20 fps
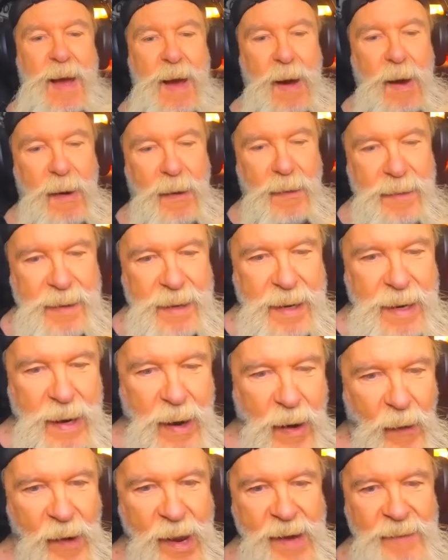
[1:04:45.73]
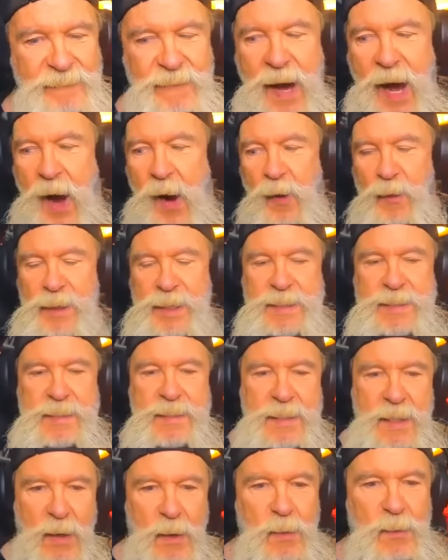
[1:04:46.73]
or or have Aldis
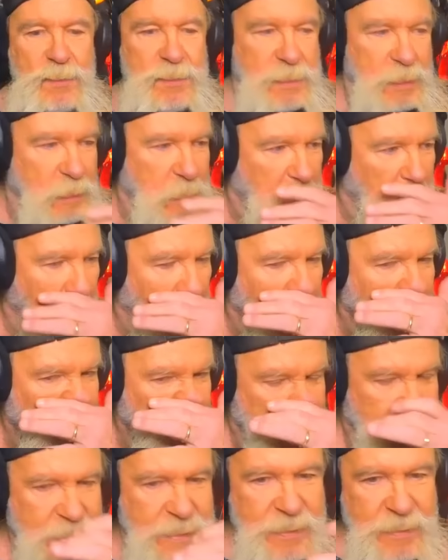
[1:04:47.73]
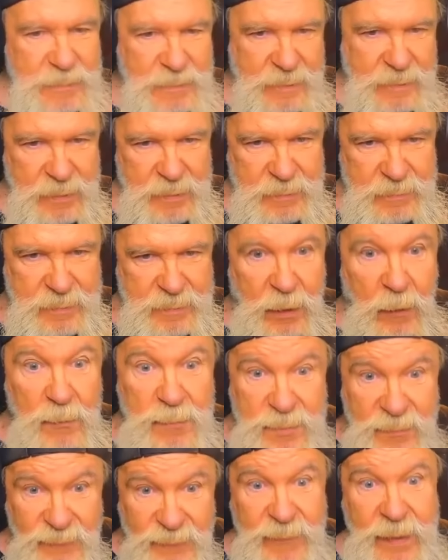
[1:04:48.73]
go to go
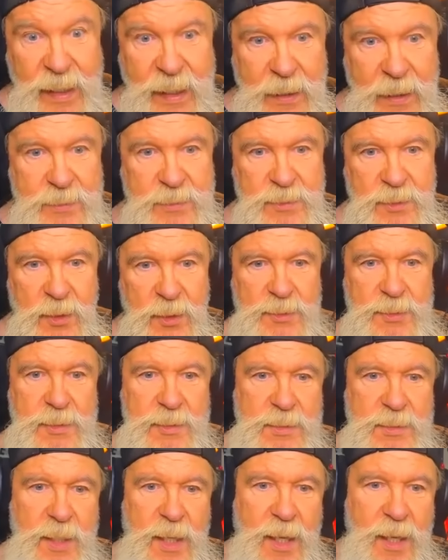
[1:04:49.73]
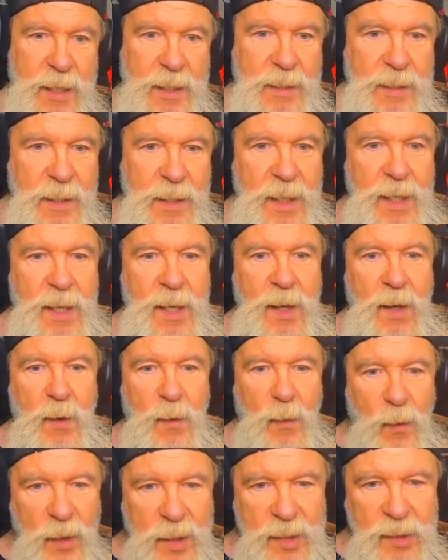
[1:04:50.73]
to Vince just to say,
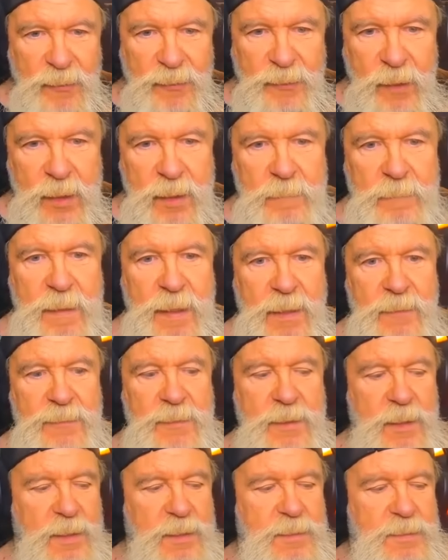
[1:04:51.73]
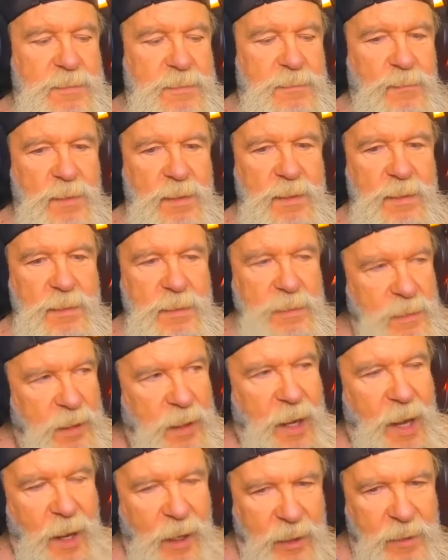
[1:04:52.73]
what do you think about this? And we
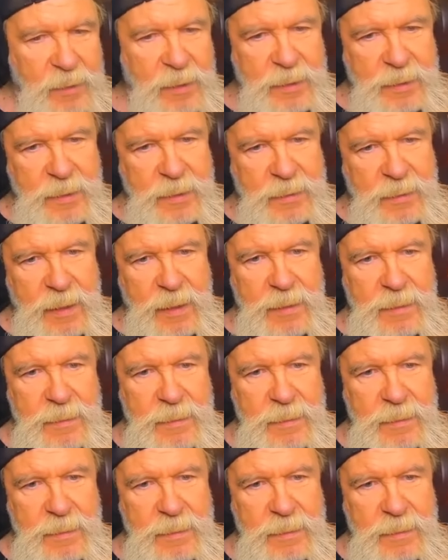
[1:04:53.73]
get out of here. Get that.